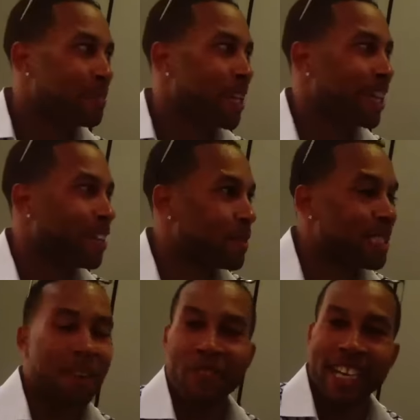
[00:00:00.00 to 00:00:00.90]
We here. What's
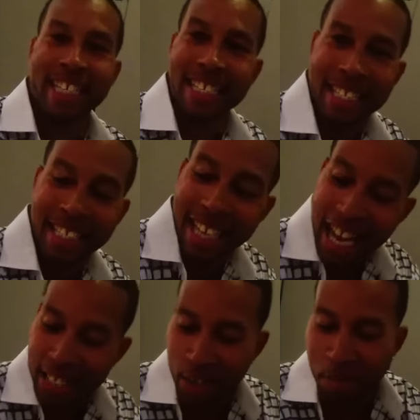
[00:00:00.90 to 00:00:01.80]
up, Vegas?
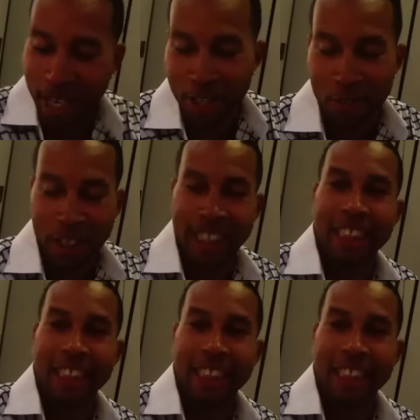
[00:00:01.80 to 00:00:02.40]
How's everybody doing?